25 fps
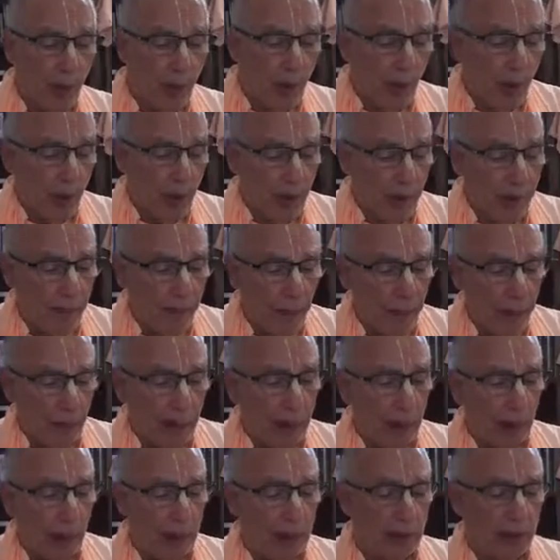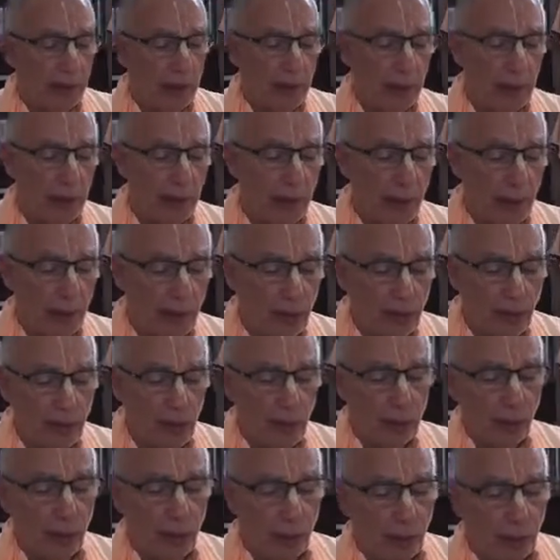O Partha, I speak to you the
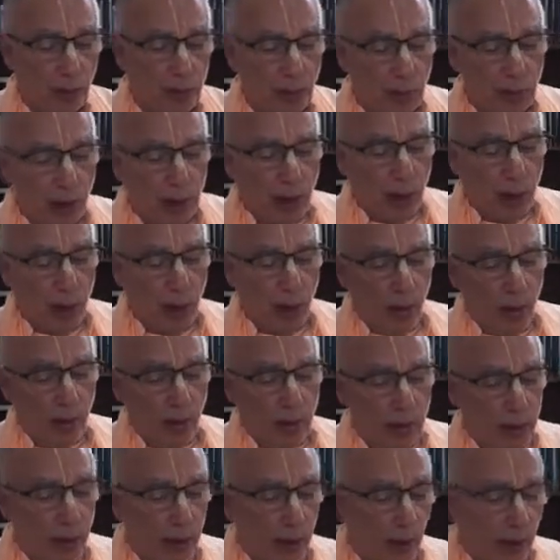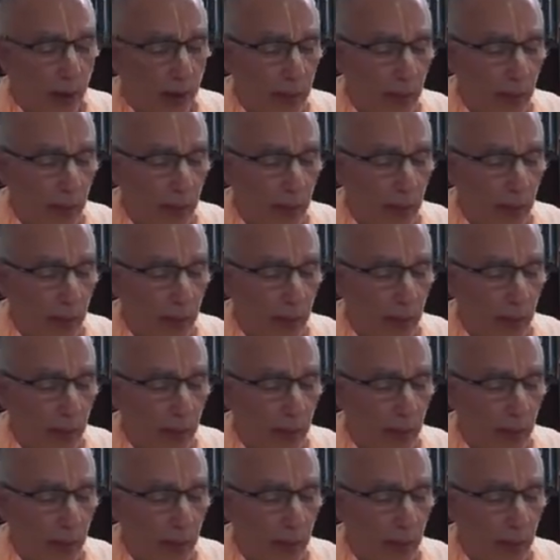truth. The gopis are my